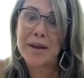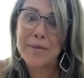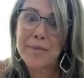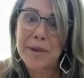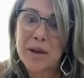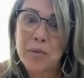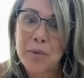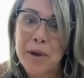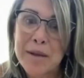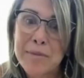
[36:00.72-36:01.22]
a
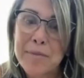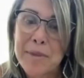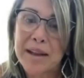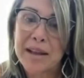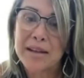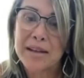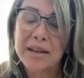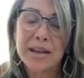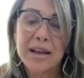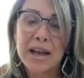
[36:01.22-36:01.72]
minute, wait a
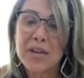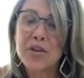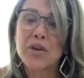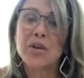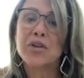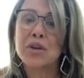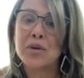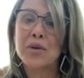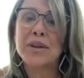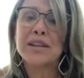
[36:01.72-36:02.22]
minute. And you go,
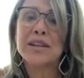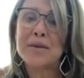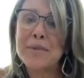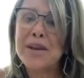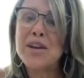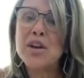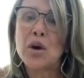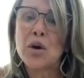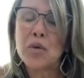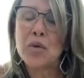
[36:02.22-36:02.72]
you know what? Let me
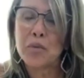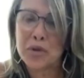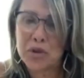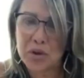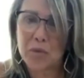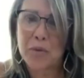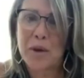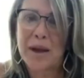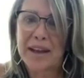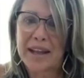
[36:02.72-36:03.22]
know when
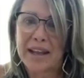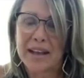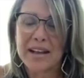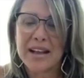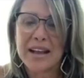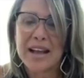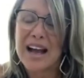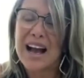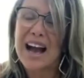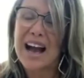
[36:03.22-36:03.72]
you're ready.
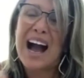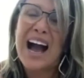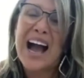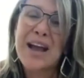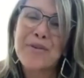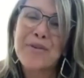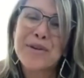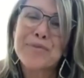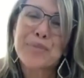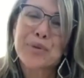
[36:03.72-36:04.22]
I
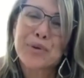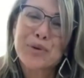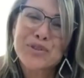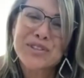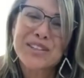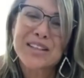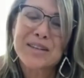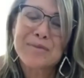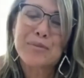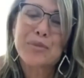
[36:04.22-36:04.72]
would
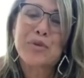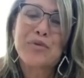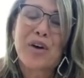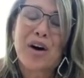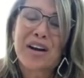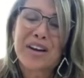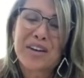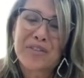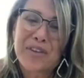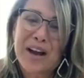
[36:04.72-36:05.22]
personally move
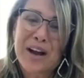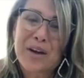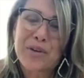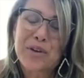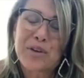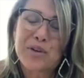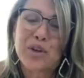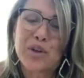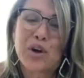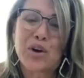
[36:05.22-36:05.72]
on if I were
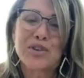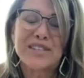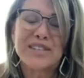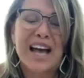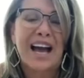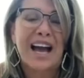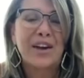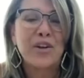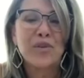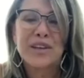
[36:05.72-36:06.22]
you, Lars.
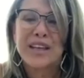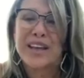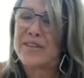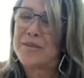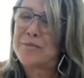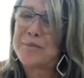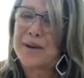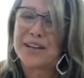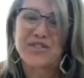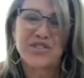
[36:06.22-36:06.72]
I don't give
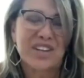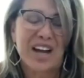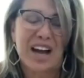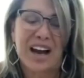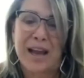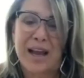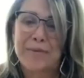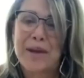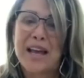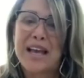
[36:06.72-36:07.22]
them much
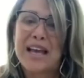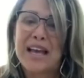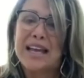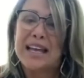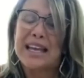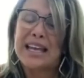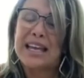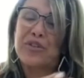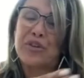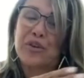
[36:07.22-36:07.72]
time.
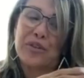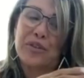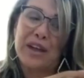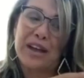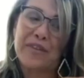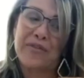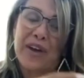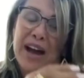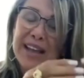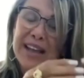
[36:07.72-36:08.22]
Either
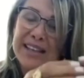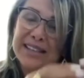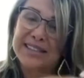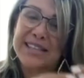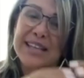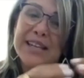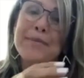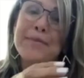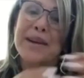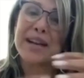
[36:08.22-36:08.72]
if I
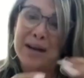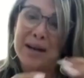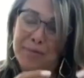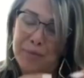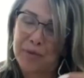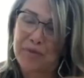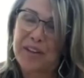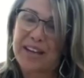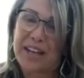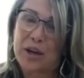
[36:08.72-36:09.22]
send them a
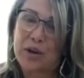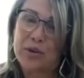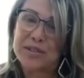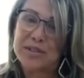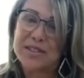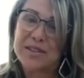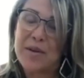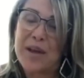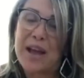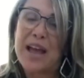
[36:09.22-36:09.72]
couple
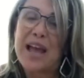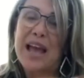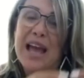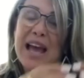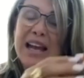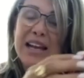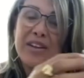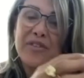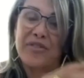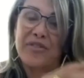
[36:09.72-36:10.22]
videos,
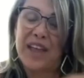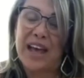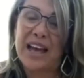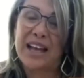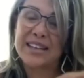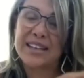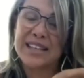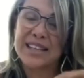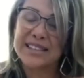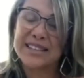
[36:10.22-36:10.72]
and if
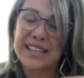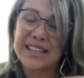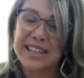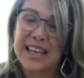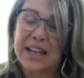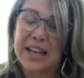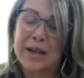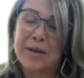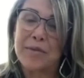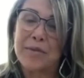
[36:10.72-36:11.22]
that doesn't
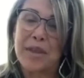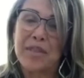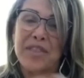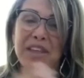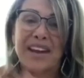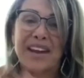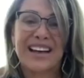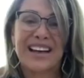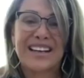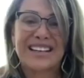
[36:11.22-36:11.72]
get them,
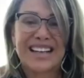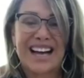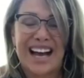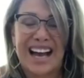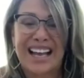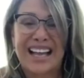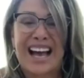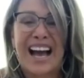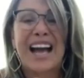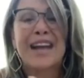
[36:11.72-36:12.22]
then
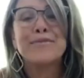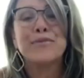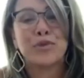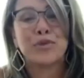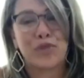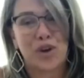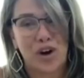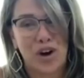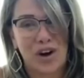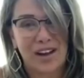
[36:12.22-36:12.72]
I, I
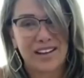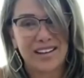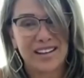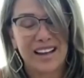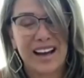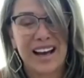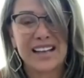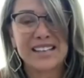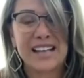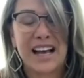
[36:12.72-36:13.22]
move on.
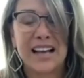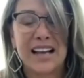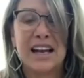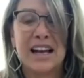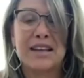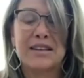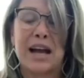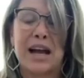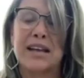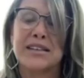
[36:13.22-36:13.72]
I,
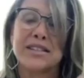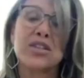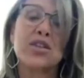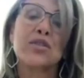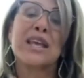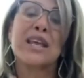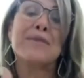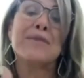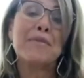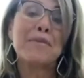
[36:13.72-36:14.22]
I I still
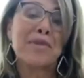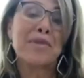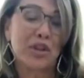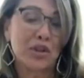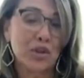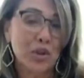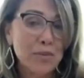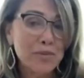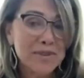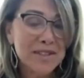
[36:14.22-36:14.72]
keep them in the
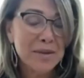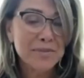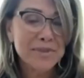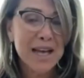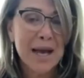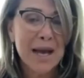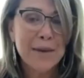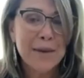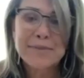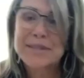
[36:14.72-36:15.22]
loop
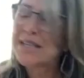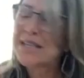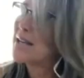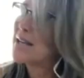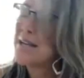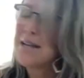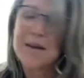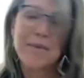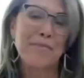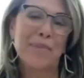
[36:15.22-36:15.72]
sometimes,
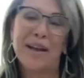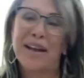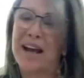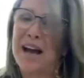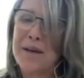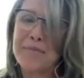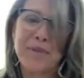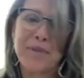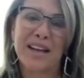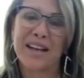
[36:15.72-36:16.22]
but
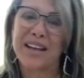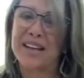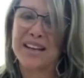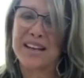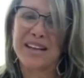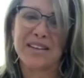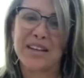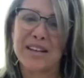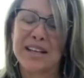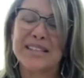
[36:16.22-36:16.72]
I'm not
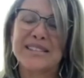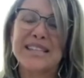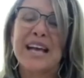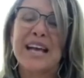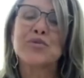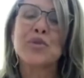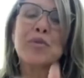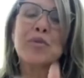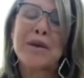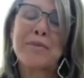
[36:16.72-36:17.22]
gonna because
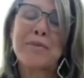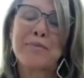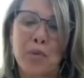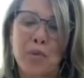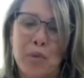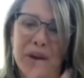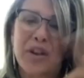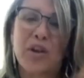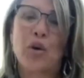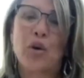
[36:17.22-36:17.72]
that's where people
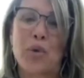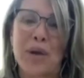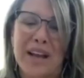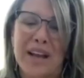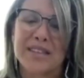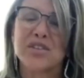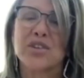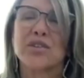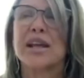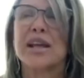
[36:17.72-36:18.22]
want to quit
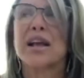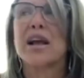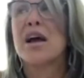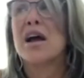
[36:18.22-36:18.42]
because they're like,